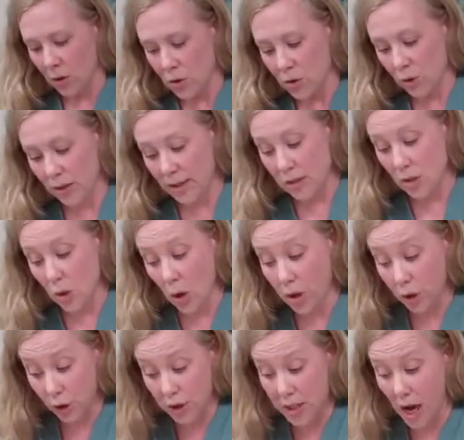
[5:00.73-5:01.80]
So this is
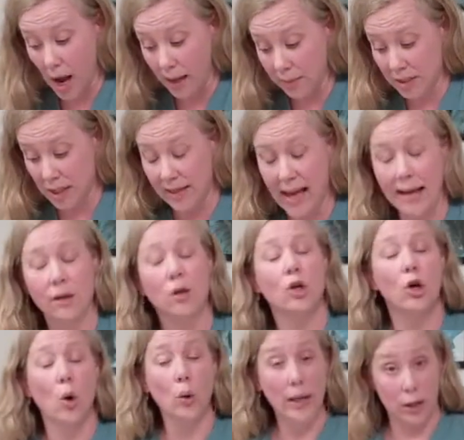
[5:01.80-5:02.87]
a good time to then
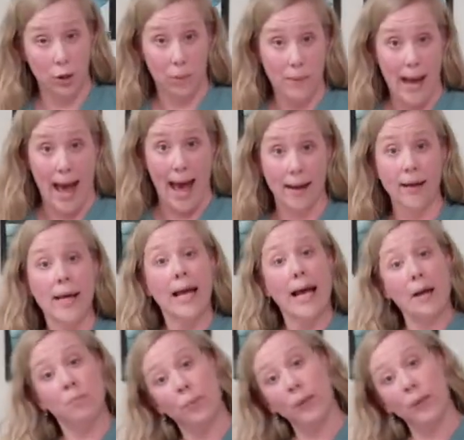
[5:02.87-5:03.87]
go get your pet and